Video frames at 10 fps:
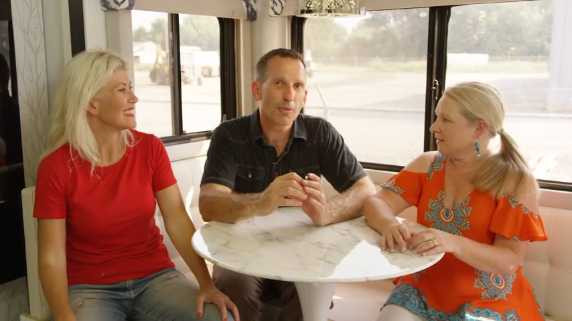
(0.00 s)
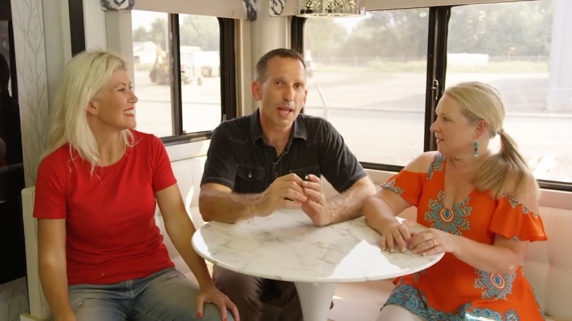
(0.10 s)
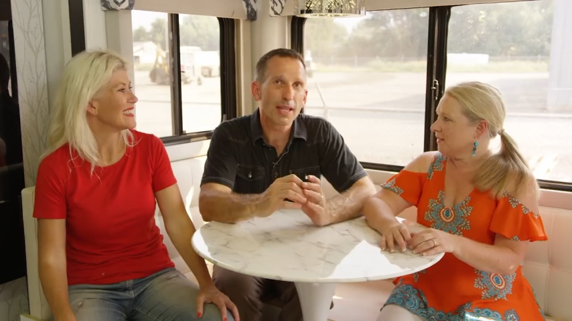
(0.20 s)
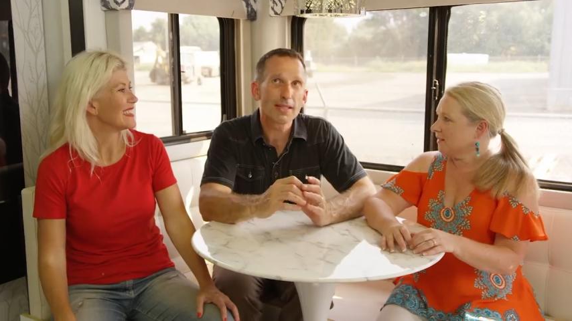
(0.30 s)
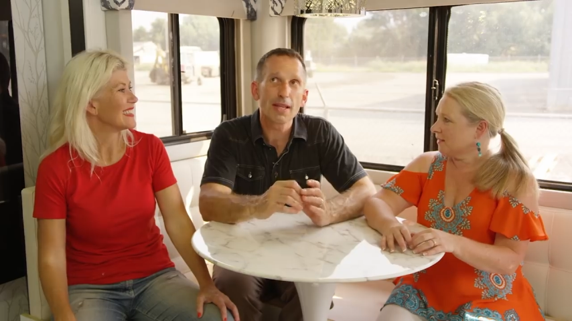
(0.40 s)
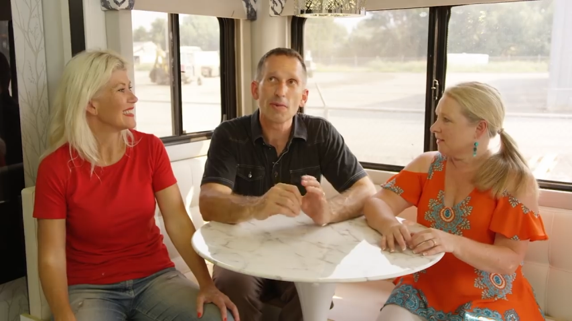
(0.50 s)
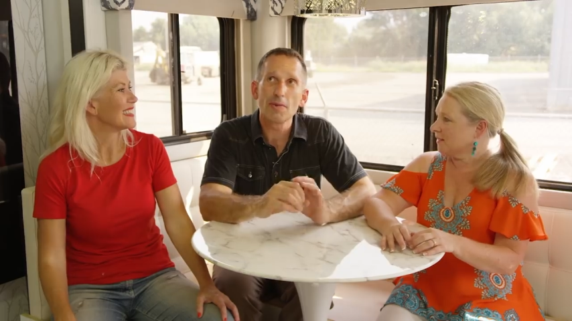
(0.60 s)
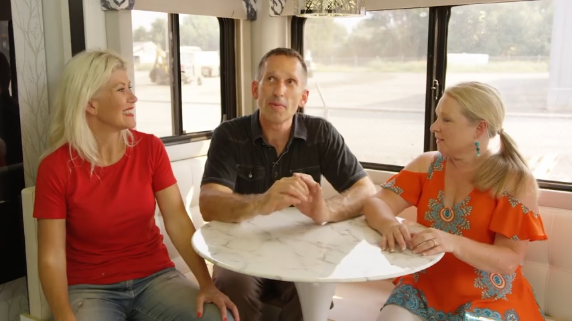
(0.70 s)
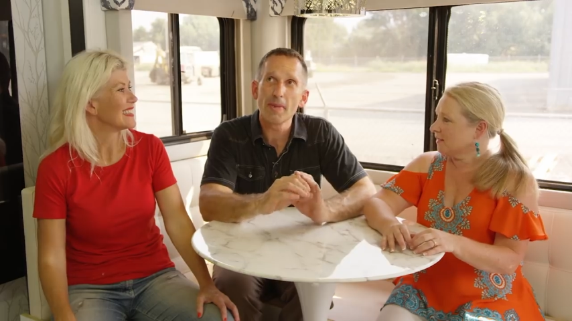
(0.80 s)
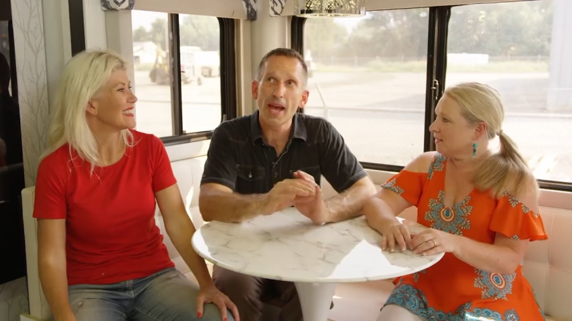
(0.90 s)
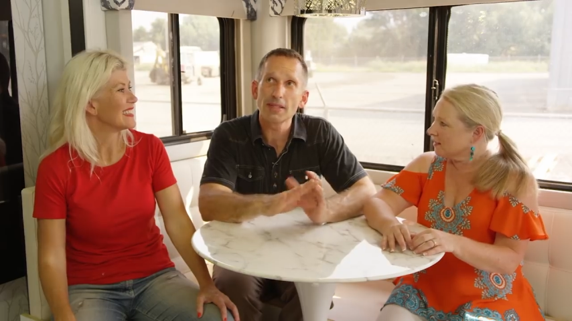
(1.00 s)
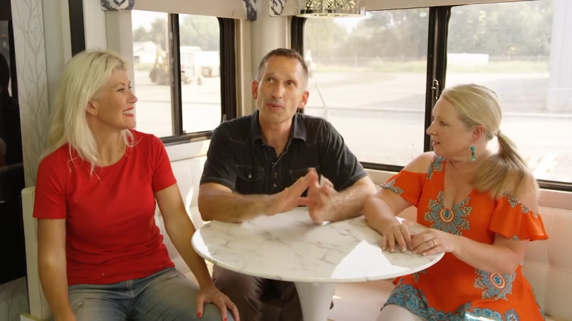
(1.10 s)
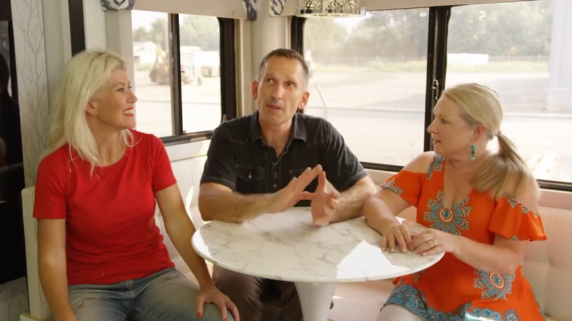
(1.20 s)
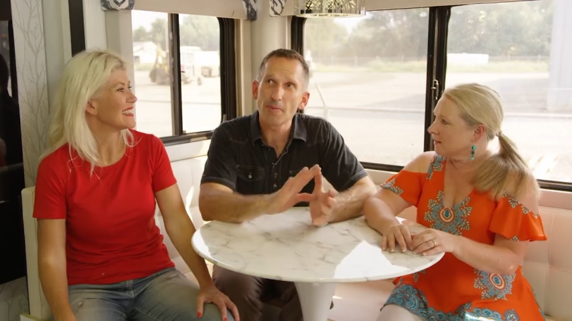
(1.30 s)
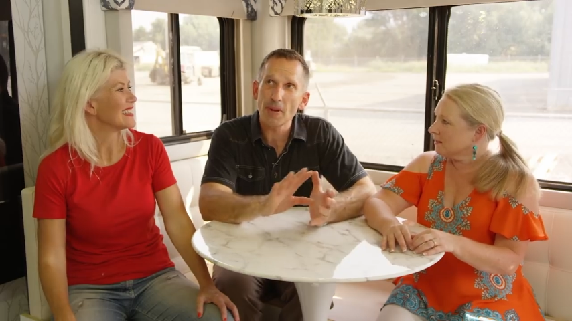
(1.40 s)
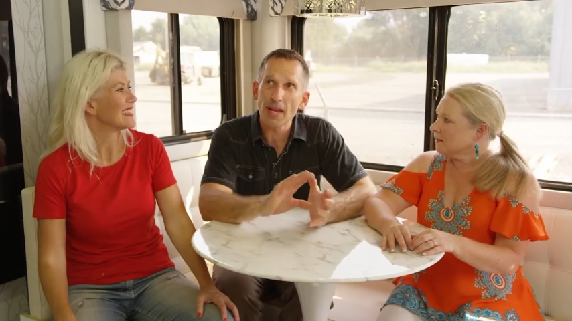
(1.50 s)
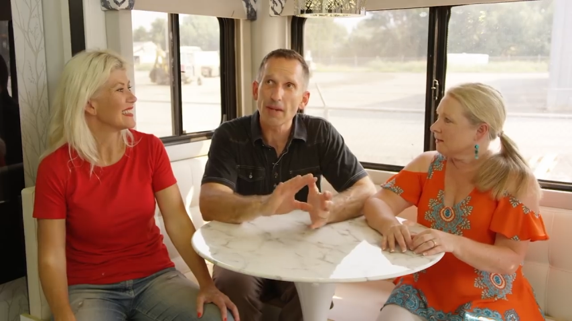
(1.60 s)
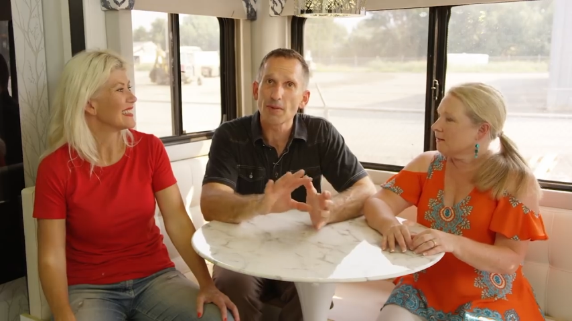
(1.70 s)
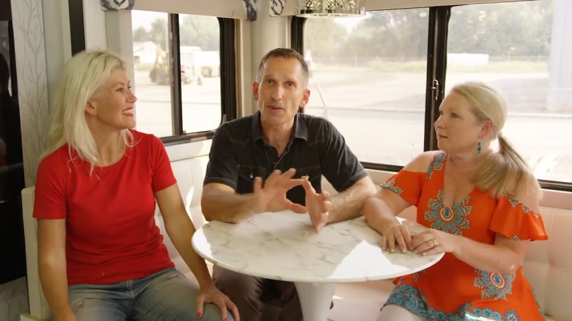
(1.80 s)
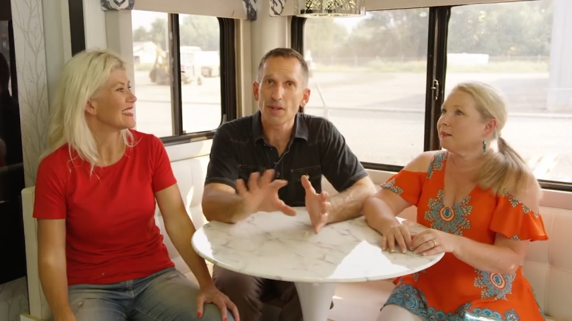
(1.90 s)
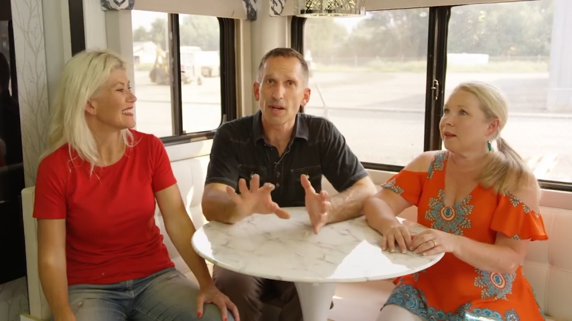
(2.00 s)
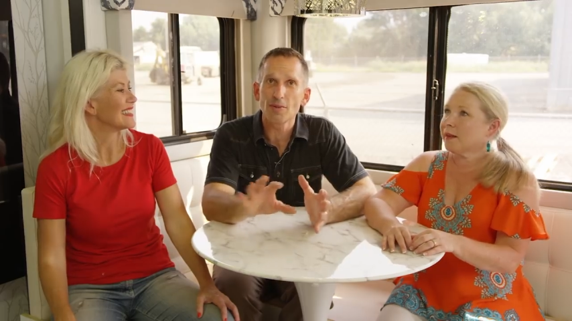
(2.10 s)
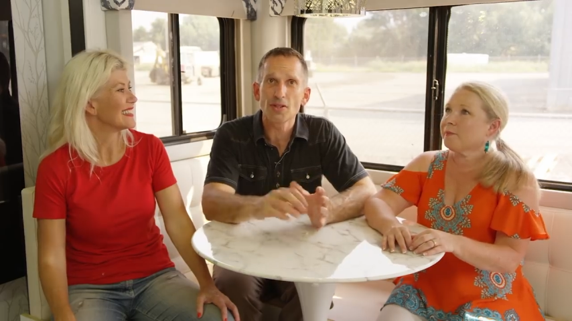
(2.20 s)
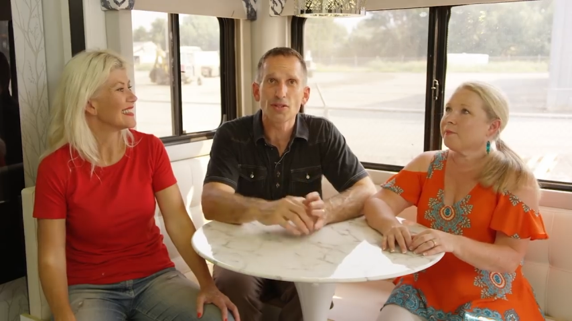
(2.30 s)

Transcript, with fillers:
Speaker 1: planks that we will match with the paint, with the cupboard, yeah.